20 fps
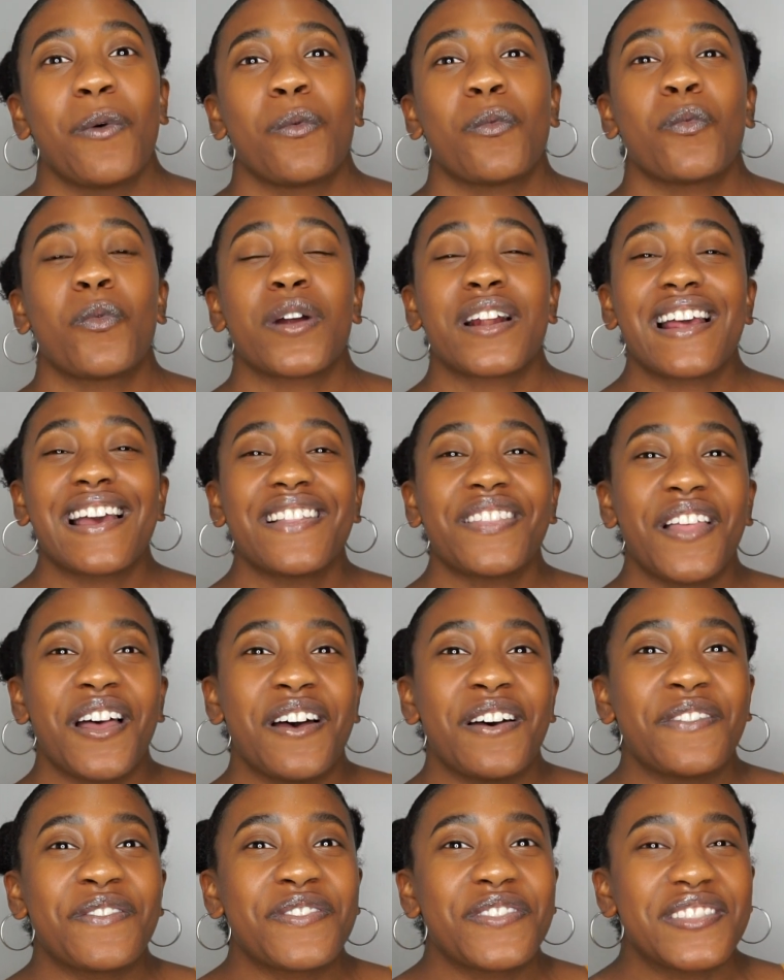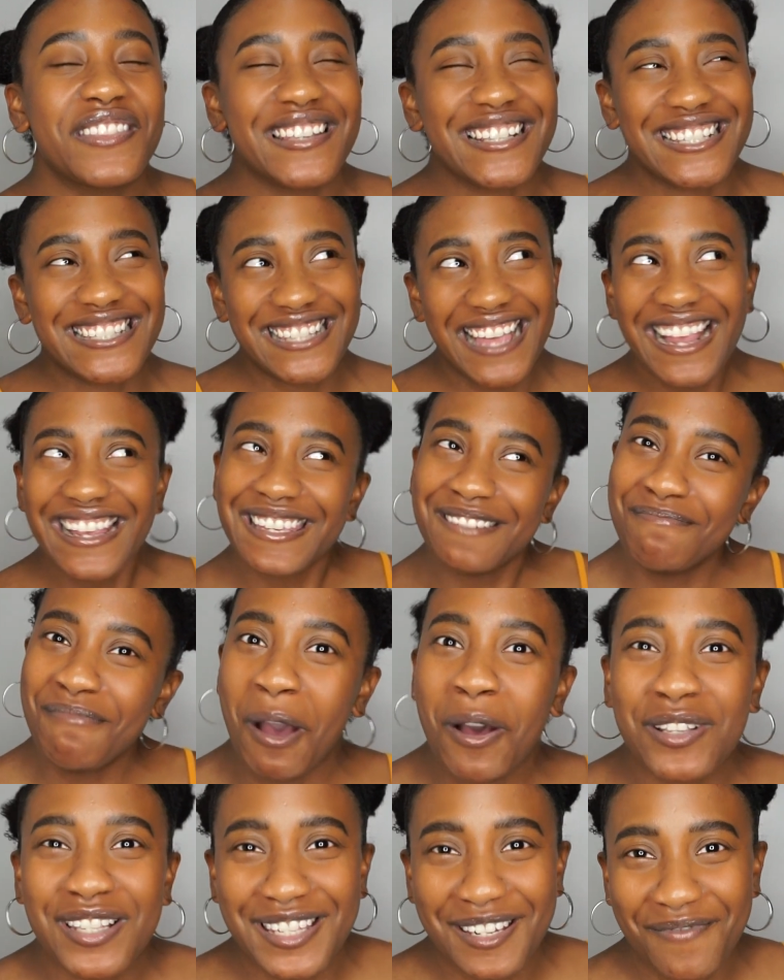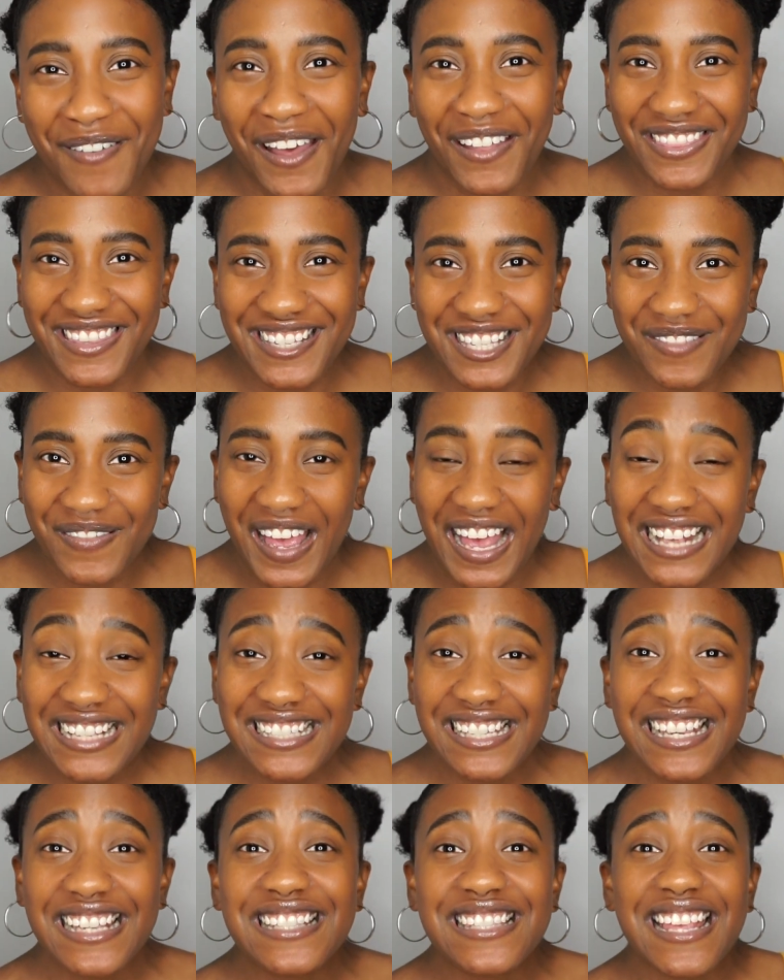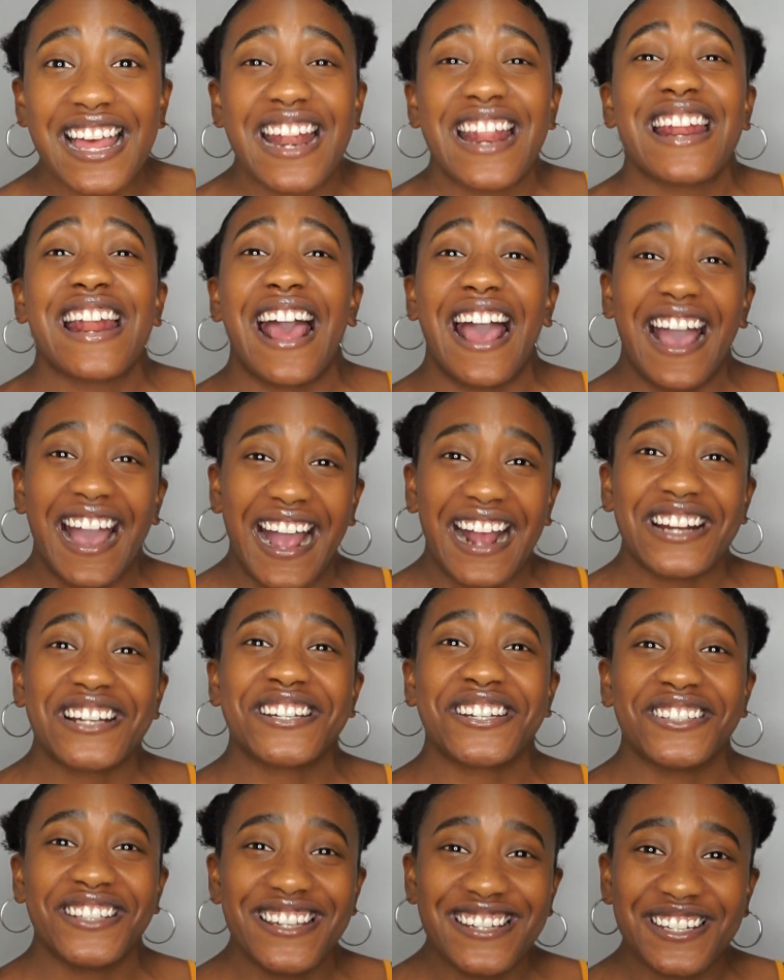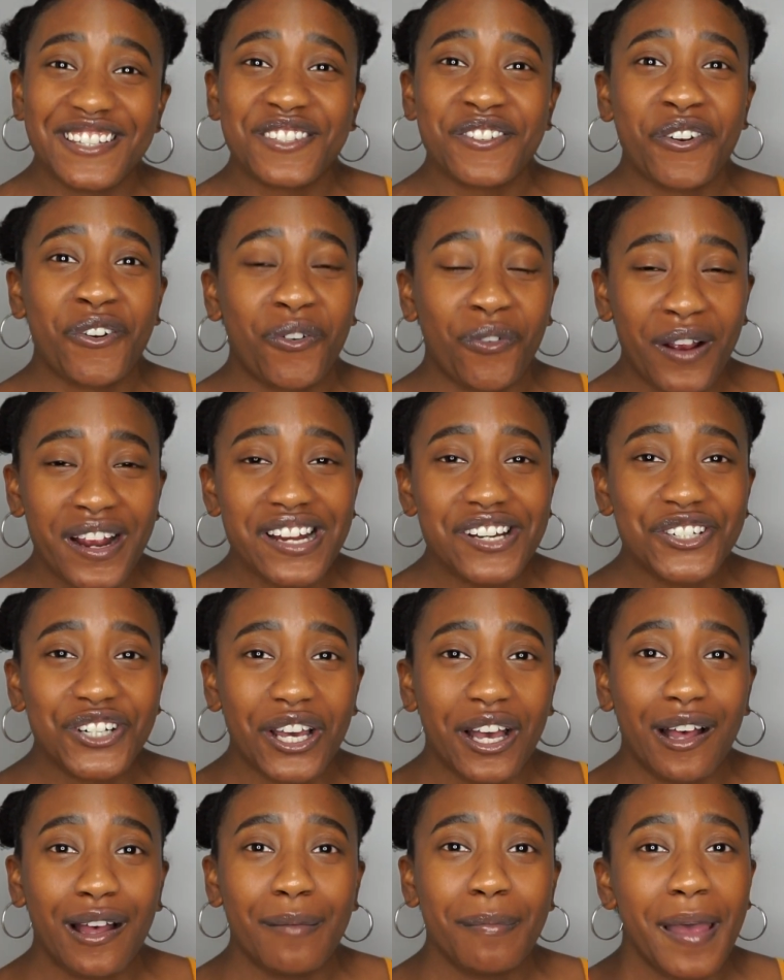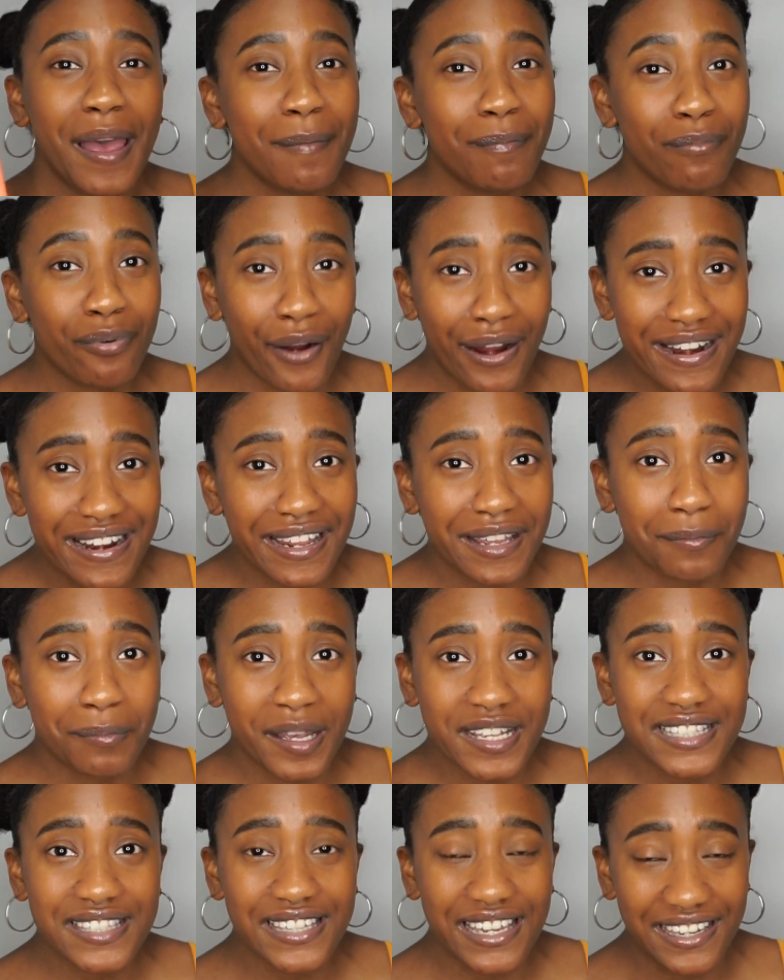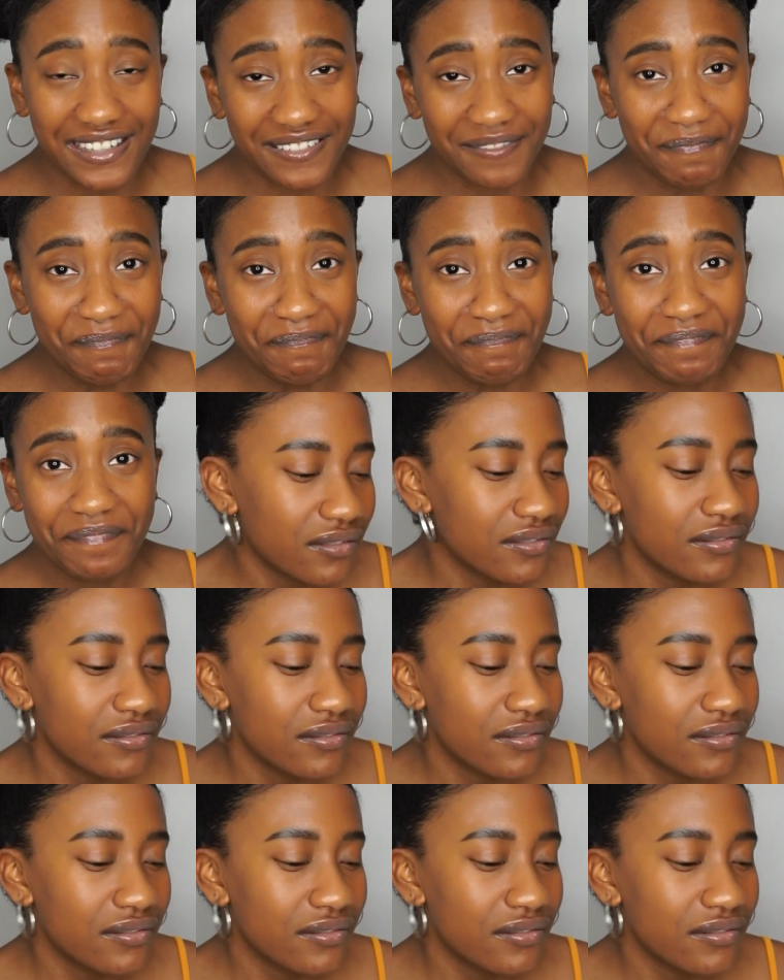What I love the second most about this mask is that it actually does a great job at brightening my skin.